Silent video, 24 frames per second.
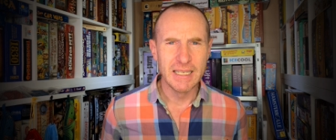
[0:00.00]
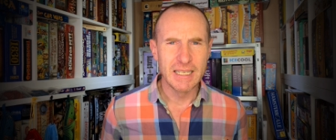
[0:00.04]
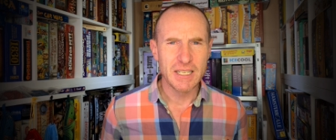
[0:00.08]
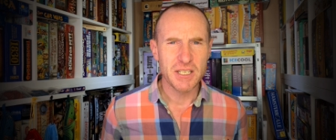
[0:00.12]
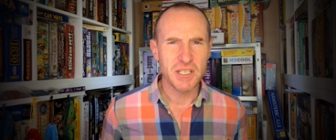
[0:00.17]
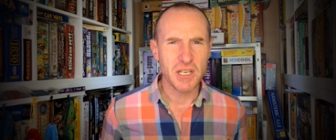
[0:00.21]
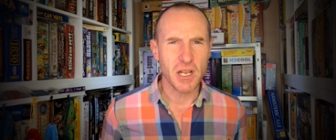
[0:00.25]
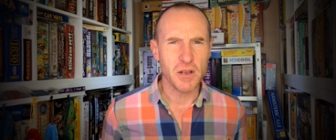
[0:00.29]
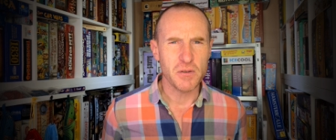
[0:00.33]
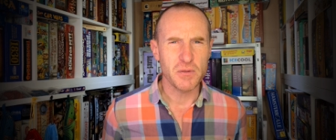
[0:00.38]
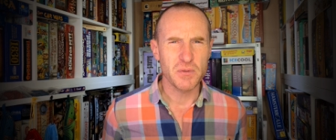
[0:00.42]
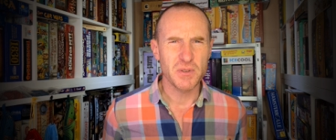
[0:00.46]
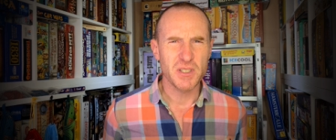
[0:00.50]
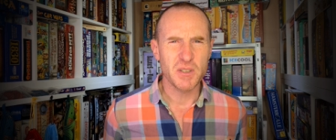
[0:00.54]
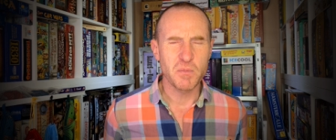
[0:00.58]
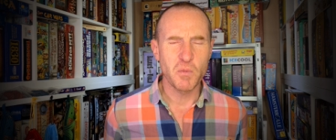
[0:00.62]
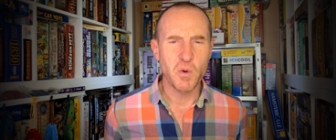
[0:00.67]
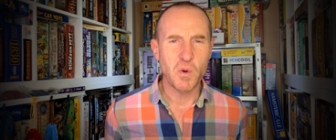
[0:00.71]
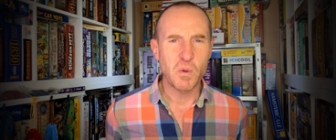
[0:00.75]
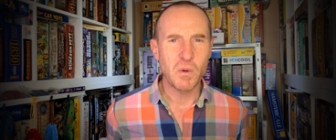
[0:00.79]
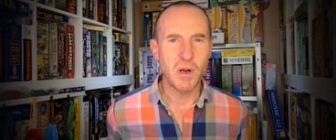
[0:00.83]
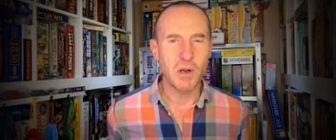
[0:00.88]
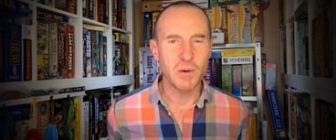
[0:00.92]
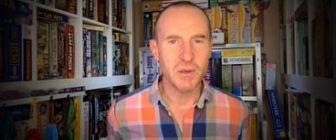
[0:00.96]
So
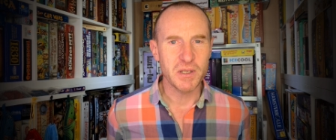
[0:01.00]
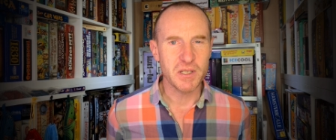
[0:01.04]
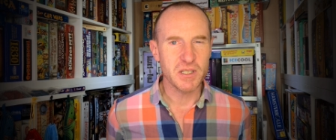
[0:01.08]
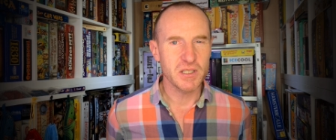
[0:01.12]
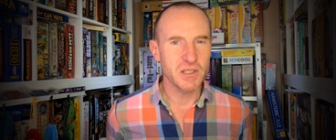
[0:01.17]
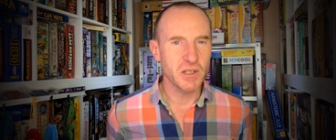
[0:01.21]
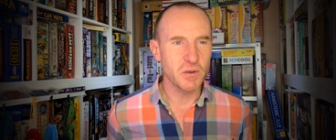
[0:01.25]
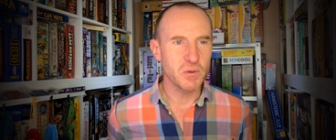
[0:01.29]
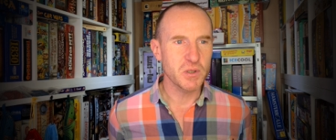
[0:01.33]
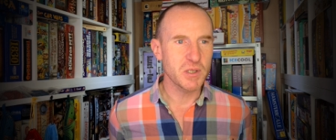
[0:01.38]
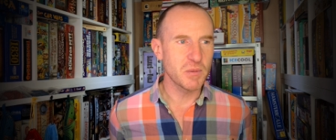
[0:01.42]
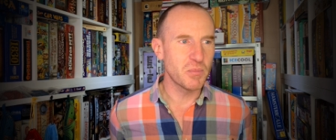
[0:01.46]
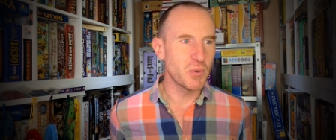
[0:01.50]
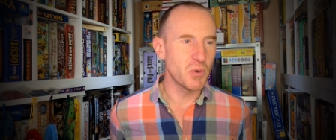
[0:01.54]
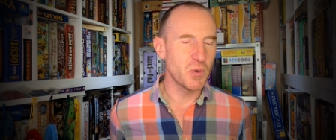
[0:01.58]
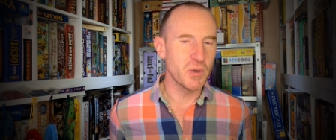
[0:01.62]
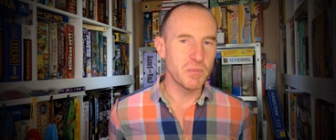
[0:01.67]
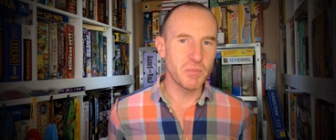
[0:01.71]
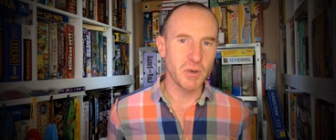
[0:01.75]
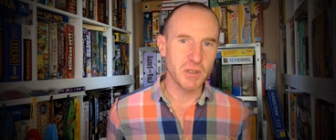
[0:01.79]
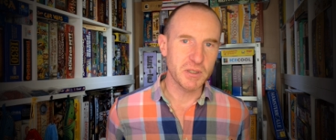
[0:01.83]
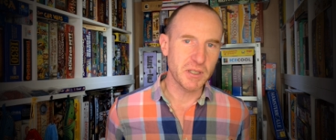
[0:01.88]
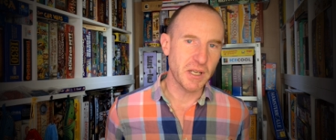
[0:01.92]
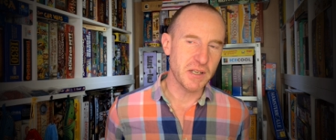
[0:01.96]
Small World is still
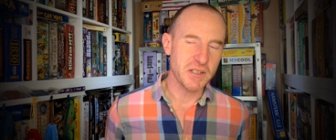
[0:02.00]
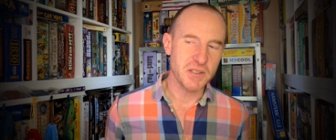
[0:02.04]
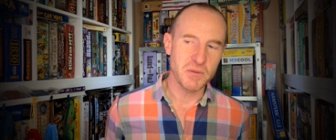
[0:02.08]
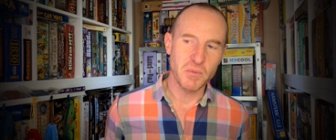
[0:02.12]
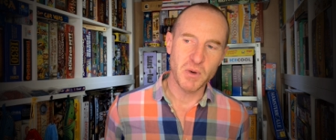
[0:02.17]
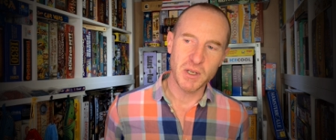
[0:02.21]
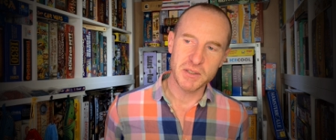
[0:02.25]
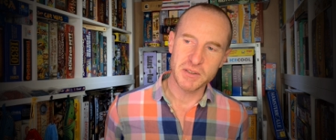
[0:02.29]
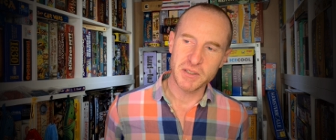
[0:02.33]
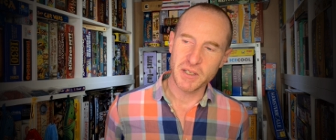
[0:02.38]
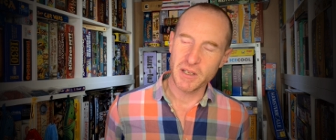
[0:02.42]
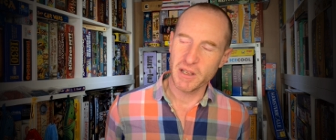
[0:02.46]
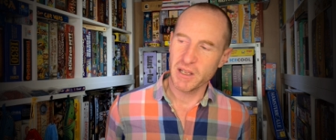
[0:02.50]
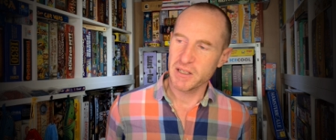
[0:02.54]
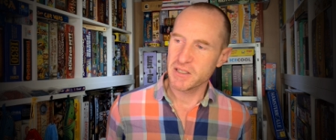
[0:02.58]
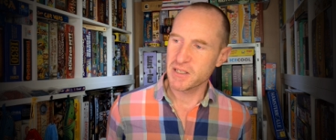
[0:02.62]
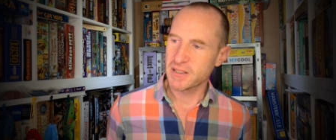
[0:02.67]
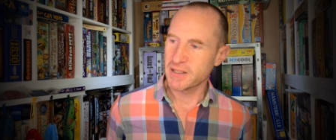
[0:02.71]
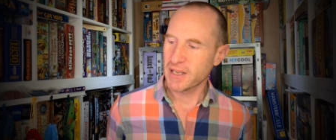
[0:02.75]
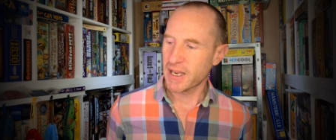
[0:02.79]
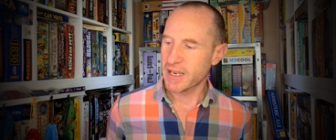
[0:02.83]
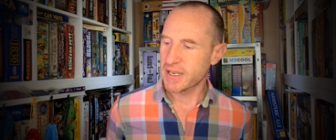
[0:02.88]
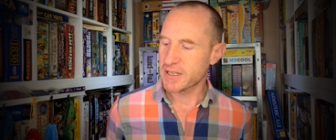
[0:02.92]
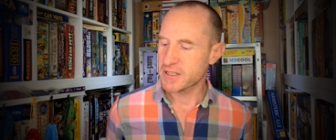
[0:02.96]
supported by Days of Wonder
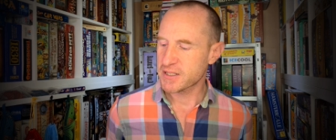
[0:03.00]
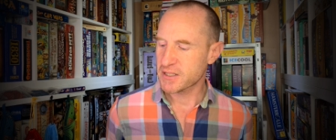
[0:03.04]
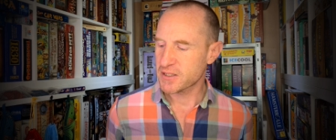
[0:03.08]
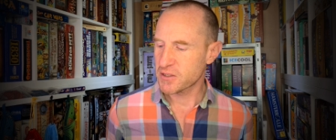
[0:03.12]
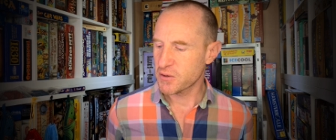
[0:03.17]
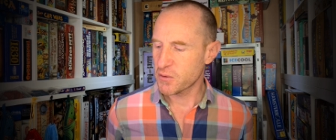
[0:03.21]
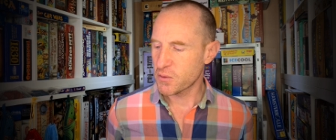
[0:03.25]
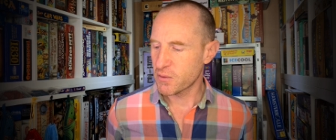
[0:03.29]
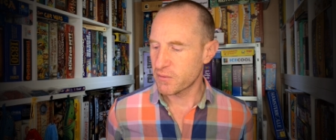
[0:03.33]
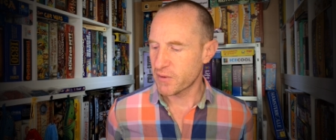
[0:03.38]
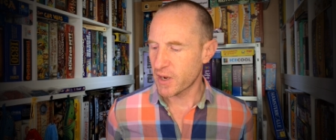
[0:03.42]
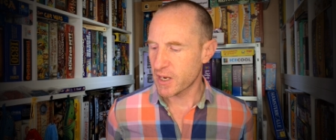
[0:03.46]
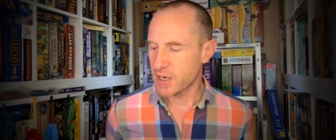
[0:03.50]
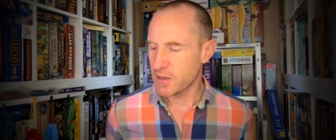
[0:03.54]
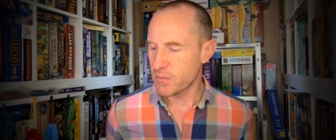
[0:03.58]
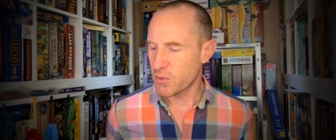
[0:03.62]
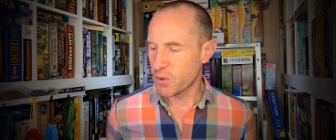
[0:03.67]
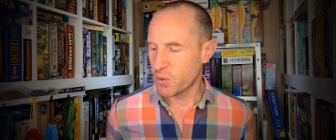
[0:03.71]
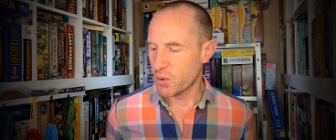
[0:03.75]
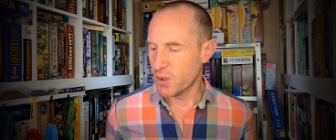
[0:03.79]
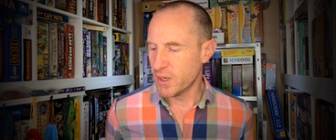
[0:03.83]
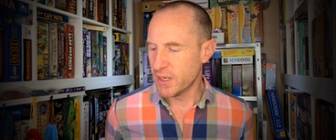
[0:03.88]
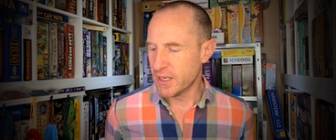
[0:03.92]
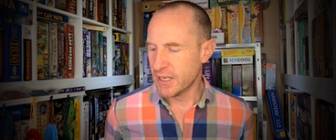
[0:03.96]
today. It's still
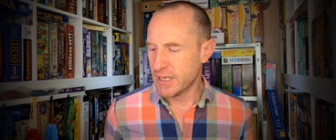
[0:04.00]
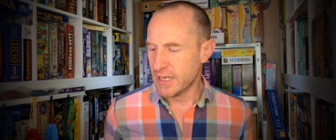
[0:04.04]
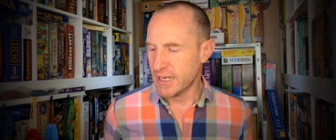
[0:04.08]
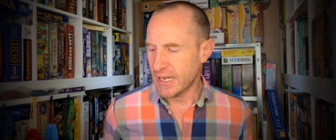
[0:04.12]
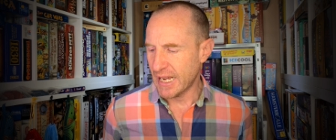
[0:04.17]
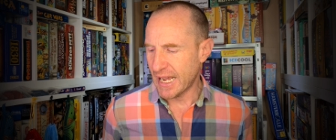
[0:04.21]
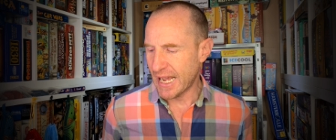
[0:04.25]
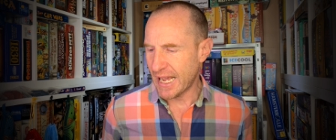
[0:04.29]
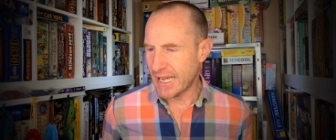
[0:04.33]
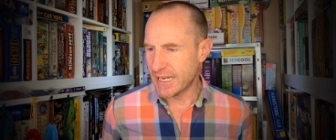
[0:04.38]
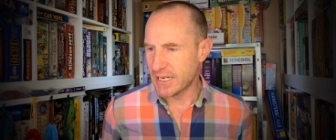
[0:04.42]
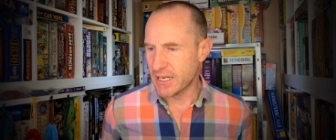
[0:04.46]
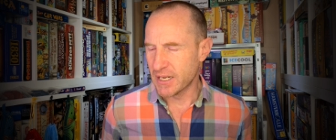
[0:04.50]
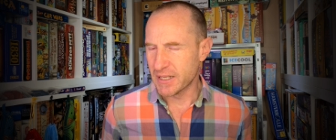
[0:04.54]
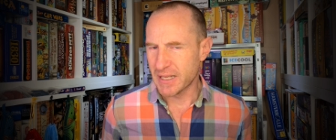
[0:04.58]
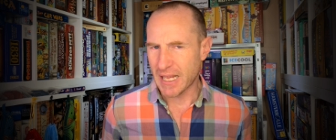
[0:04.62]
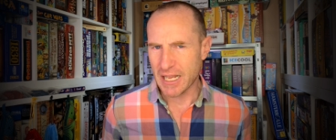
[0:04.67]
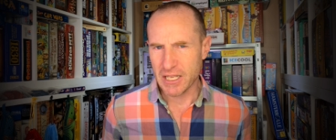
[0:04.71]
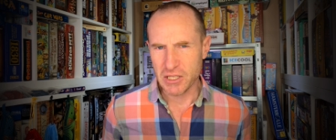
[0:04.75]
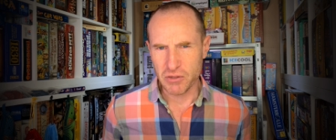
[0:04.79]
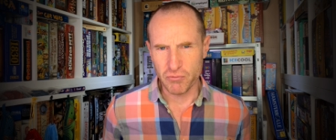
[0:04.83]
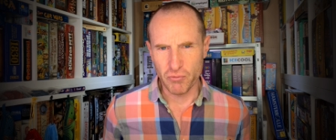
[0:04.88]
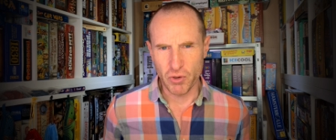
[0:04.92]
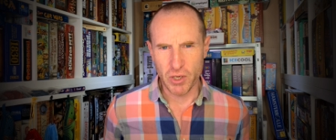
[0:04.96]
available, and
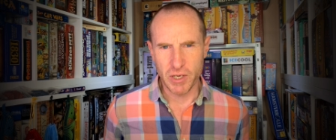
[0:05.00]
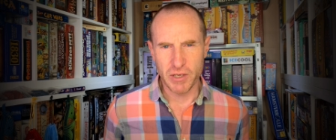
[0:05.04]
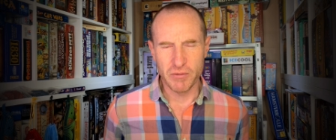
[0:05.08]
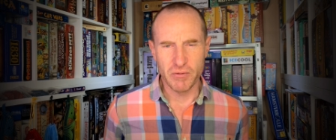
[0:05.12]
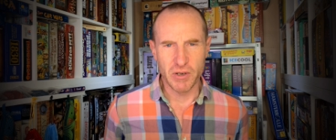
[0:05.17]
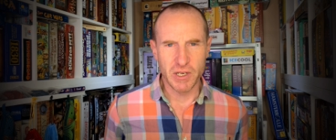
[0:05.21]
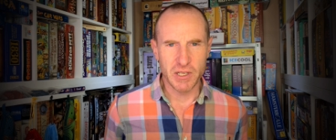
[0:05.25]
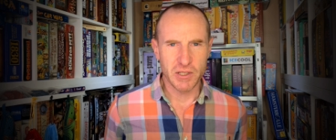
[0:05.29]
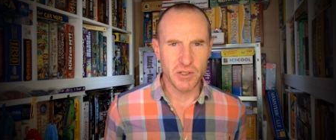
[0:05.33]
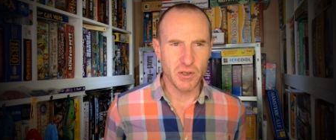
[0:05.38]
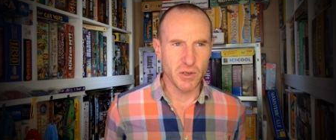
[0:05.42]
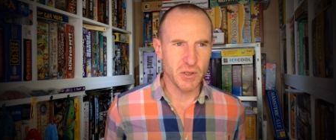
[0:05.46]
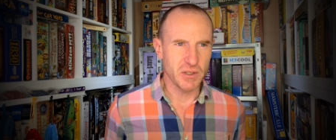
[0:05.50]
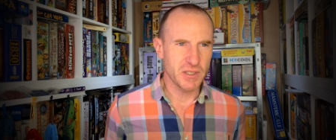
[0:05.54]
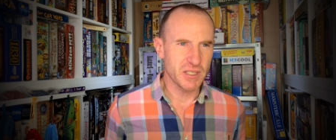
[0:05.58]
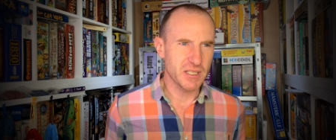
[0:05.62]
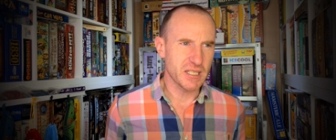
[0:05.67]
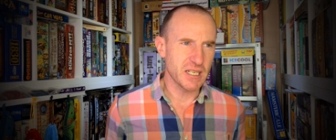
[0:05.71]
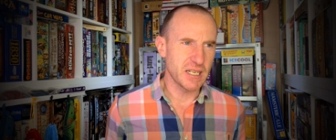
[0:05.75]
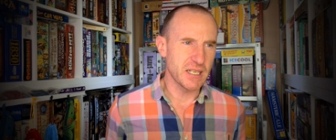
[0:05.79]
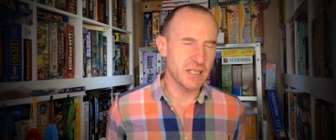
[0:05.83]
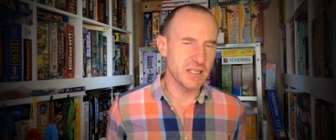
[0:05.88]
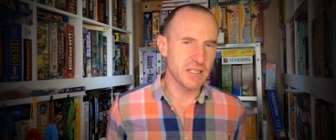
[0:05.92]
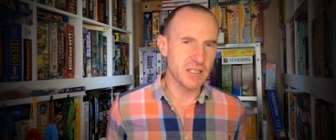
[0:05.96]
that's really good,
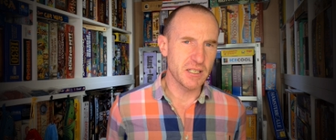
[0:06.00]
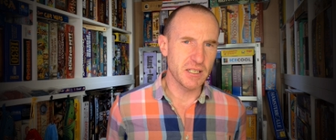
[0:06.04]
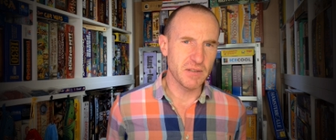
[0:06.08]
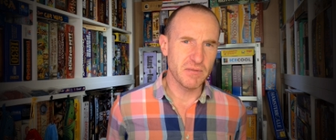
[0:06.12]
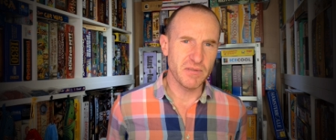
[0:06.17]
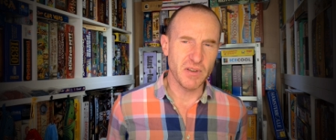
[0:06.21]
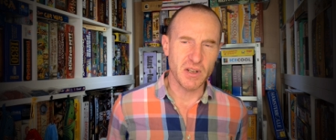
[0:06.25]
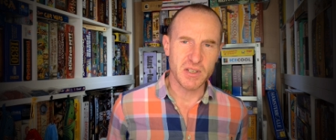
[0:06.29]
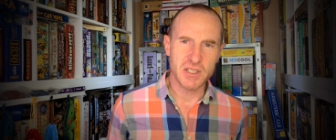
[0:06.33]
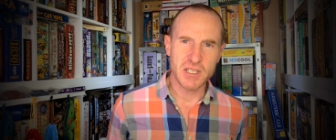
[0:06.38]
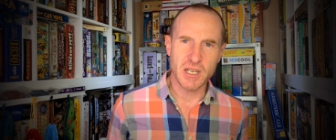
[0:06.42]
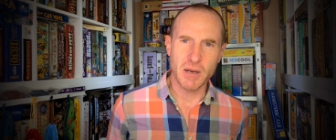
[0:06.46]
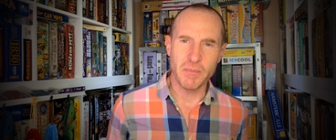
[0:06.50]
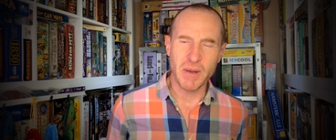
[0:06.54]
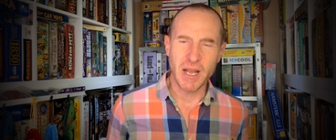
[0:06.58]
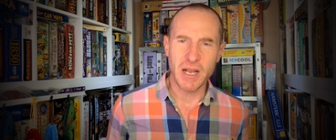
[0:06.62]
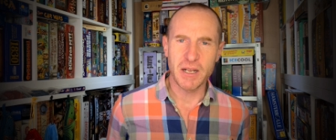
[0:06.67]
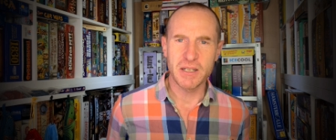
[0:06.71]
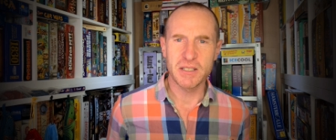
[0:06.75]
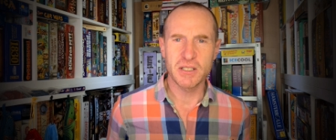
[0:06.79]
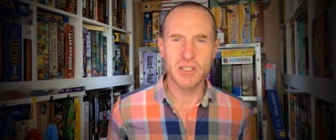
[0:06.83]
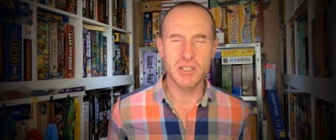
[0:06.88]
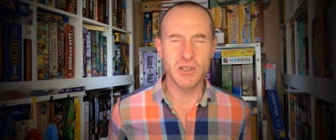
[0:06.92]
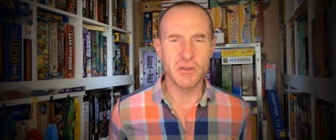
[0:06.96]
seeing as it first come out
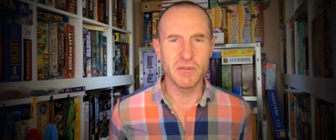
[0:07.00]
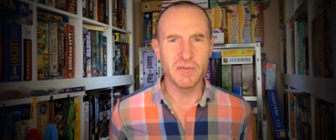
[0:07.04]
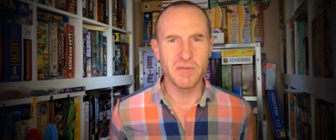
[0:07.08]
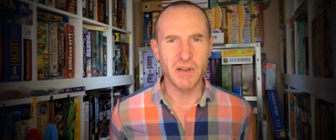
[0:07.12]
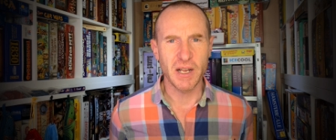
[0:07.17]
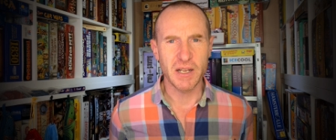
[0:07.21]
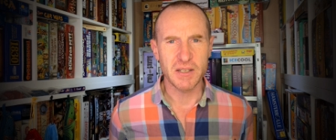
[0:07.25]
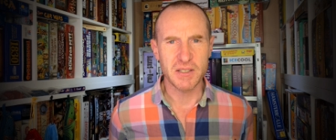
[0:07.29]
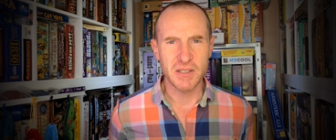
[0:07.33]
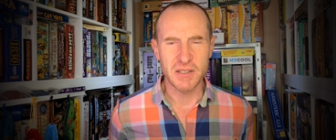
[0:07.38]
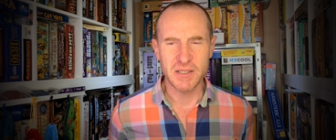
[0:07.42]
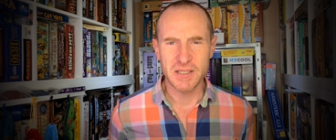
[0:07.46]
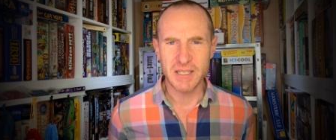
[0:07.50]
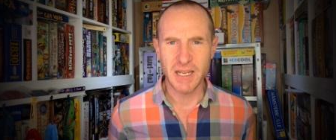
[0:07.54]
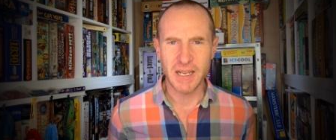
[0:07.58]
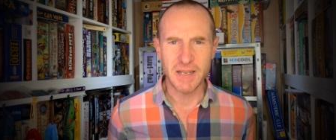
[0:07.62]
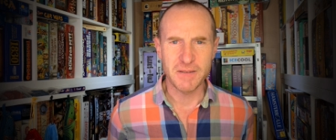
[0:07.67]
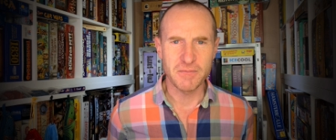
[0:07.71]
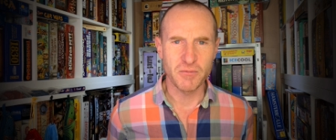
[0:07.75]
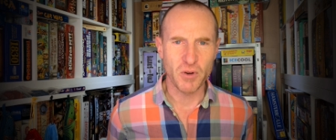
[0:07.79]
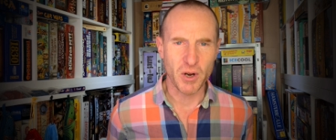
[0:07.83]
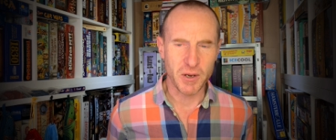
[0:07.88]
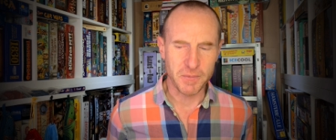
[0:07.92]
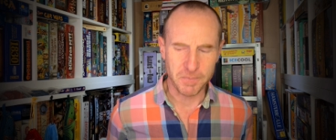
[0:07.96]
in 2010.
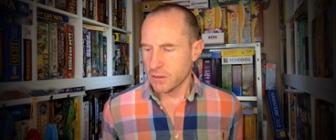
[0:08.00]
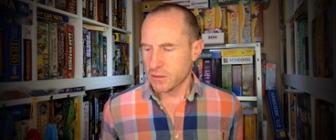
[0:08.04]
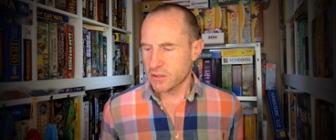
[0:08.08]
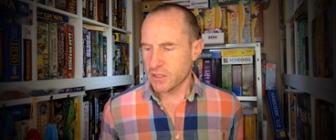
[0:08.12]
Right?